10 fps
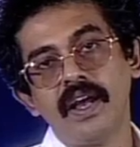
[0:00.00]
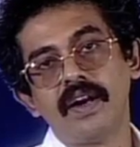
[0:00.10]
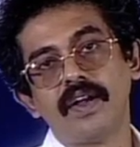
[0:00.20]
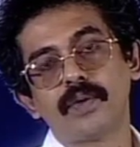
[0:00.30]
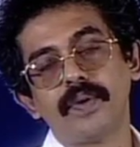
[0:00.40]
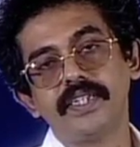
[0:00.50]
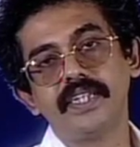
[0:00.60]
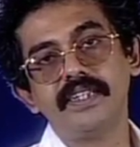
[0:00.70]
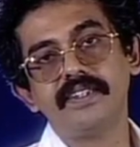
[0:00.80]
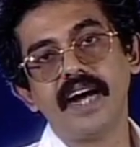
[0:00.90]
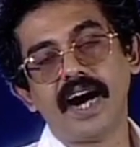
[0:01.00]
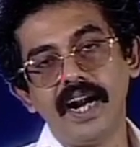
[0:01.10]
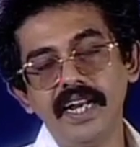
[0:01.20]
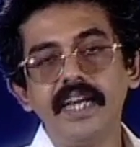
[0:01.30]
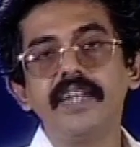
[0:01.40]
Now, the question is, the
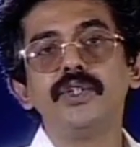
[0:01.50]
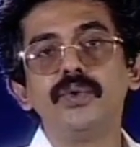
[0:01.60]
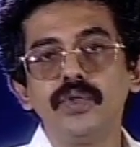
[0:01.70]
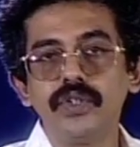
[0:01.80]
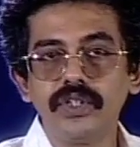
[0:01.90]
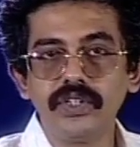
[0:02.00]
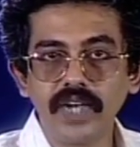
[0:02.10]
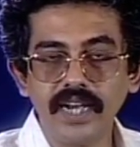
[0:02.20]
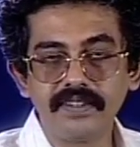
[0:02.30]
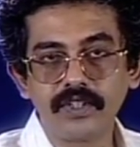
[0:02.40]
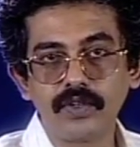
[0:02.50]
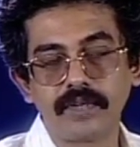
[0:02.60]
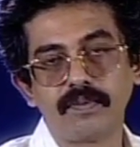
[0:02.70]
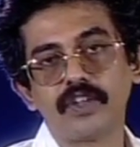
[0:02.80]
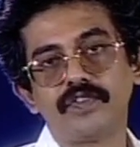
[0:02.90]
earlier you release it to
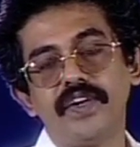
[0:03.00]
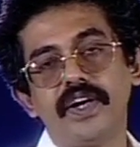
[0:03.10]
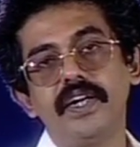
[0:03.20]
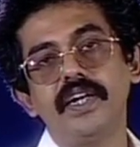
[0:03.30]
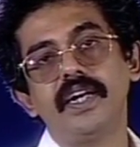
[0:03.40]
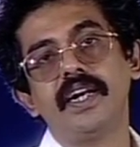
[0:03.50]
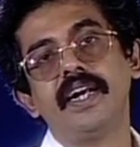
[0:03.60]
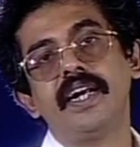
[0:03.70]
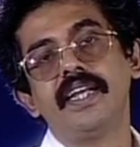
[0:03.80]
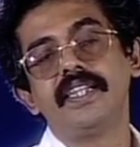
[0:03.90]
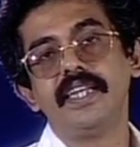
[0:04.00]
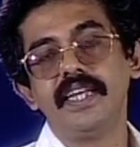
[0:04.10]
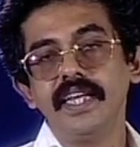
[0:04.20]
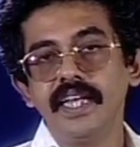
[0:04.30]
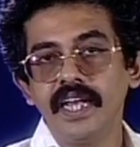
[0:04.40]
atmosphere,
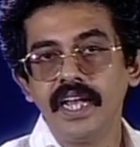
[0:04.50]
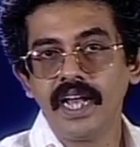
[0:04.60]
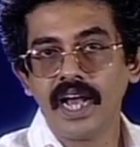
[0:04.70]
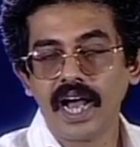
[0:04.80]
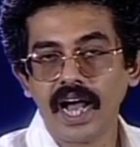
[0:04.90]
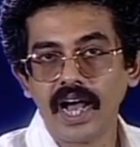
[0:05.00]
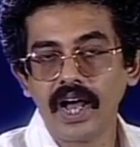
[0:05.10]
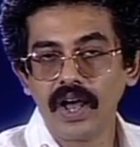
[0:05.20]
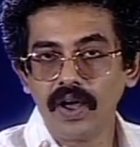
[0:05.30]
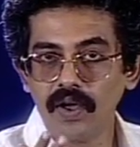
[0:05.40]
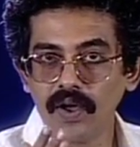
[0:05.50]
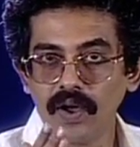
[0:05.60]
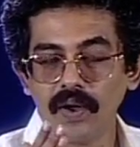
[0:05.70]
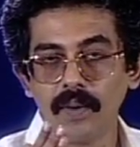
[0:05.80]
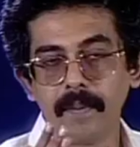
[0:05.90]
the
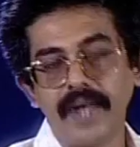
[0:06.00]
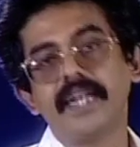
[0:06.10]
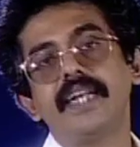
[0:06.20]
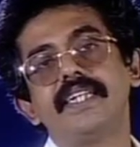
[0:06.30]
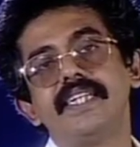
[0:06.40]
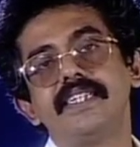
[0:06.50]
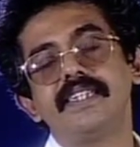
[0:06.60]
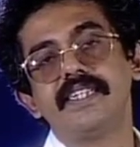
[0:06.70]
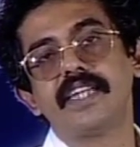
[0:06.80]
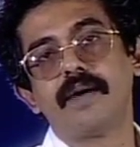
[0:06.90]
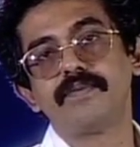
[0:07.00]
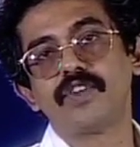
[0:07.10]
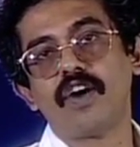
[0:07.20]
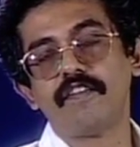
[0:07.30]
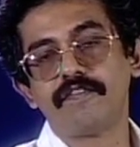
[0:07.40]
better it is in terms
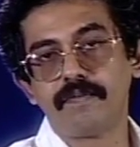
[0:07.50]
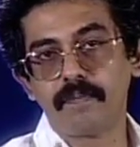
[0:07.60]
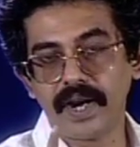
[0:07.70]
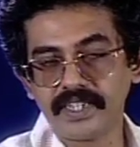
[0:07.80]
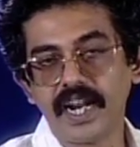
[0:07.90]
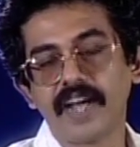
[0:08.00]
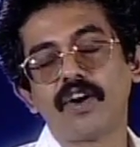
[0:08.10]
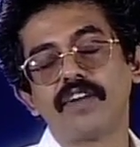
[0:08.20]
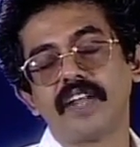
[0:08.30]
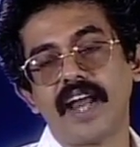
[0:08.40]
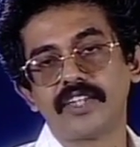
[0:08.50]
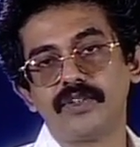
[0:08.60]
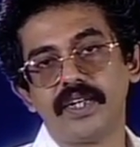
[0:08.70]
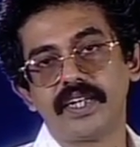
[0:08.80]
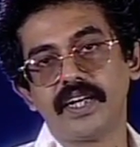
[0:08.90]
of pressure across an
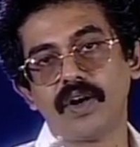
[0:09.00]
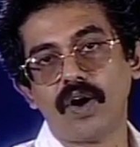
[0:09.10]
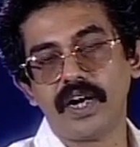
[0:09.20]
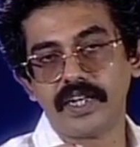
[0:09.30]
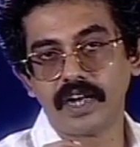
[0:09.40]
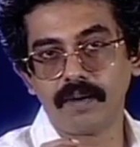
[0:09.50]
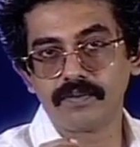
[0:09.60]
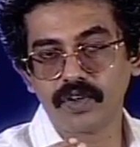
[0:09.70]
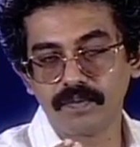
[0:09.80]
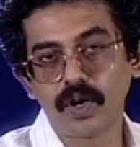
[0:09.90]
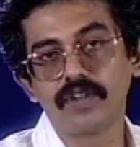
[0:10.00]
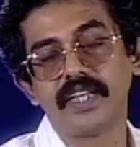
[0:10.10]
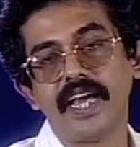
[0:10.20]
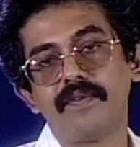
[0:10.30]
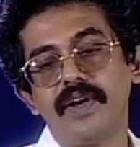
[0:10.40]
actuator, or in terms of, because
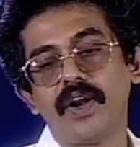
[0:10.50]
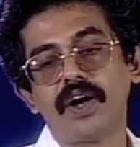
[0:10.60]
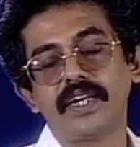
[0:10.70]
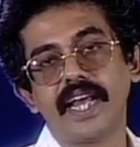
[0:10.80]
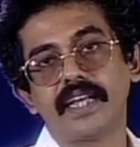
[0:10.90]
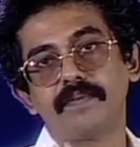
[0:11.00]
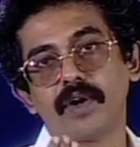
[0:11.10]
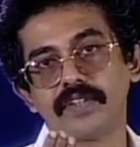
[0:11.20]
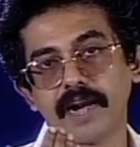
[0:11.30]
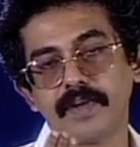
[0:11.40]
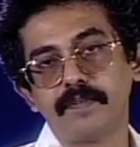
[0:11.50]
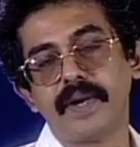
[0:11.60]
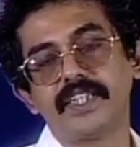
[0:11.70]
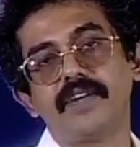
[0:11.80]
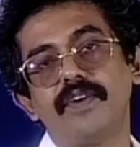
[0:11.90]
the air will not take, because that much
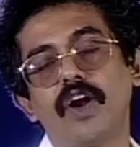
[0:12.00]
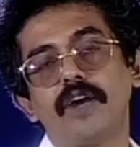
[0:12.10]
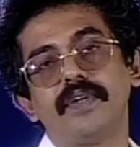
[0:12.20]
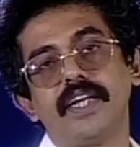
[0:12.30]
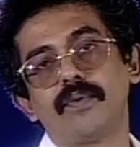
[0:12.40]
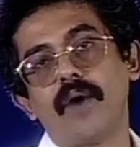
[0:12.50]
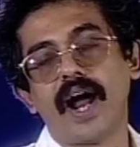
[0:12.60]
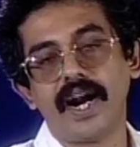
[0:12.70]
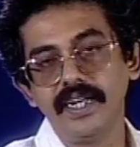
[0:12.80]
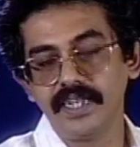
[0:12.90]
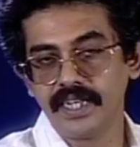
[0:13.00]
pressure will not be required